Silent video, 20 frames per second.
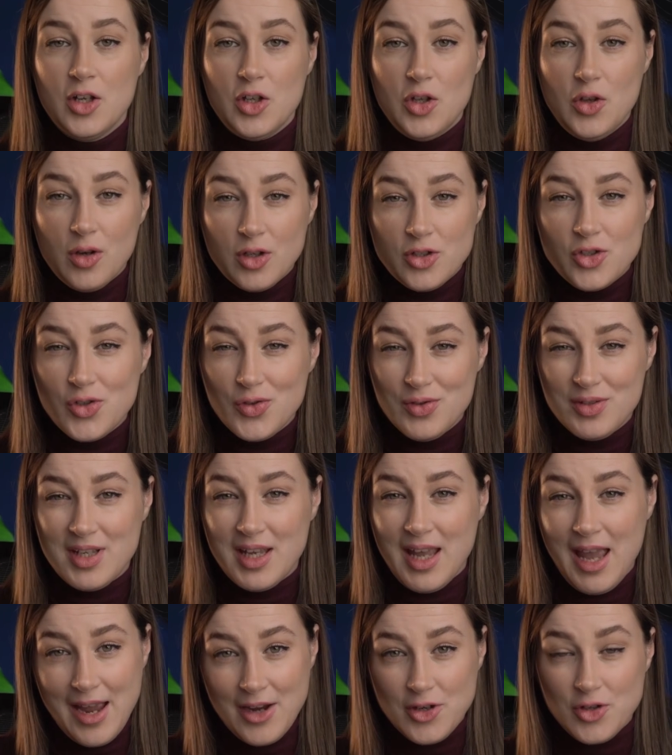You're
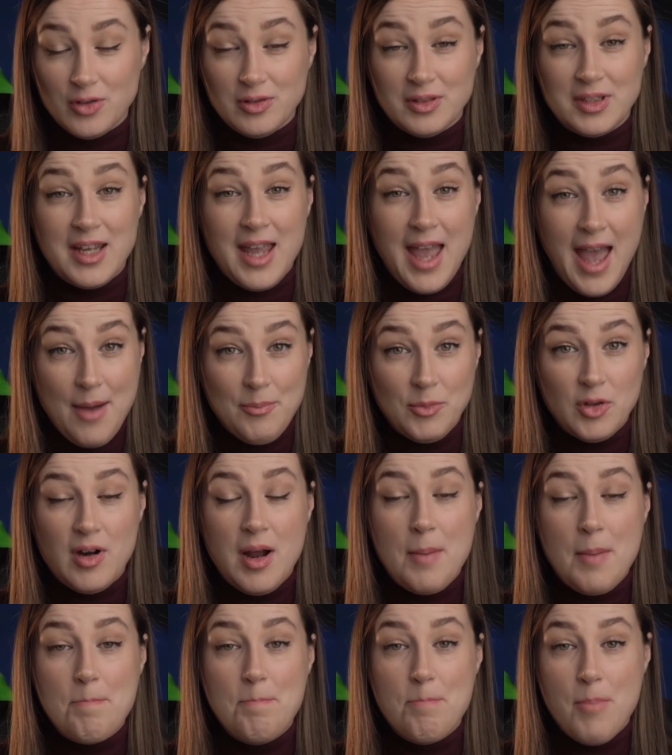choosing actual
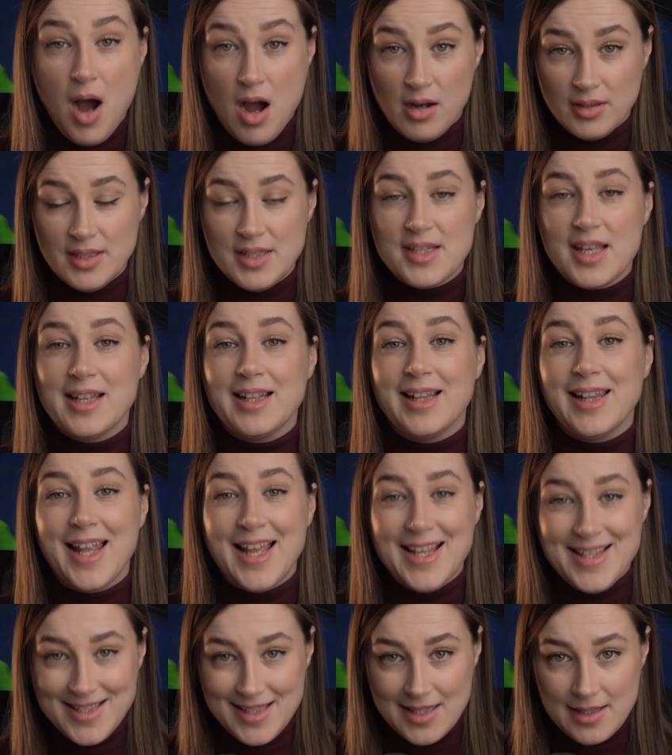camera bodies and
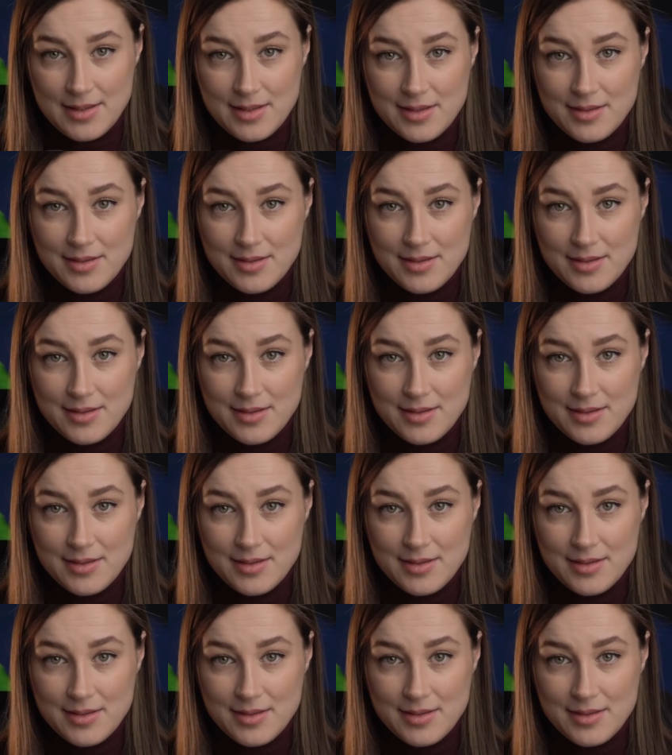lenses.